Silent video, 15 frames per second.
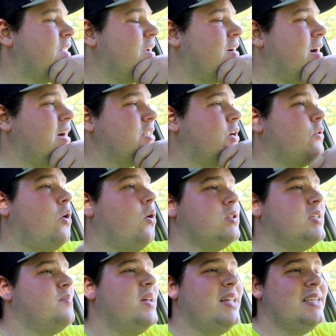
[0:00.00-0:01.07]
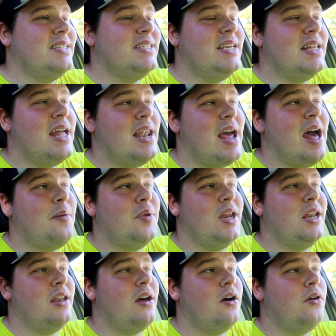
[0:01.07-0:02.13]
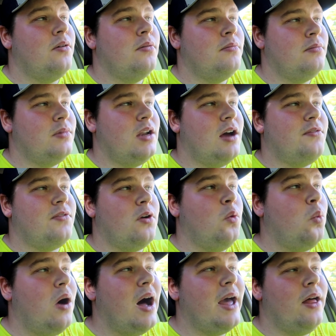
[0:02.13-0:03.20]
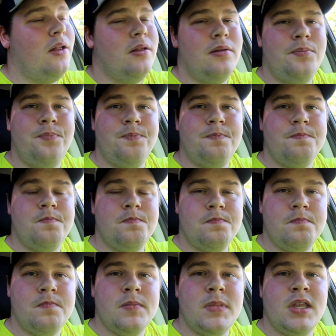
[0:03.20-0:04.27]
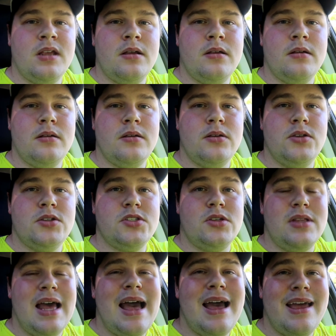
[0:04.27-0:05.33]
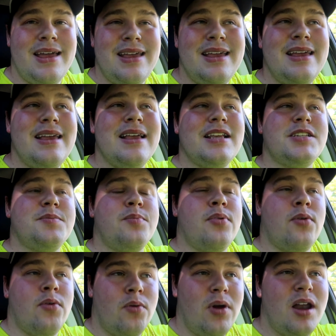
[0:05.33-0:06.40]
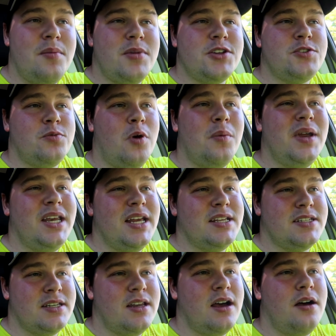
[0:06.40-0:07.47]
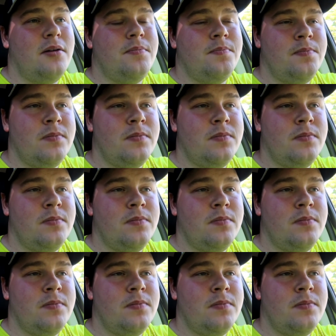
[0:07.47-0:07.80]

I don't ultimately see that happening though, not for a while. So that is pretty much what we need to know.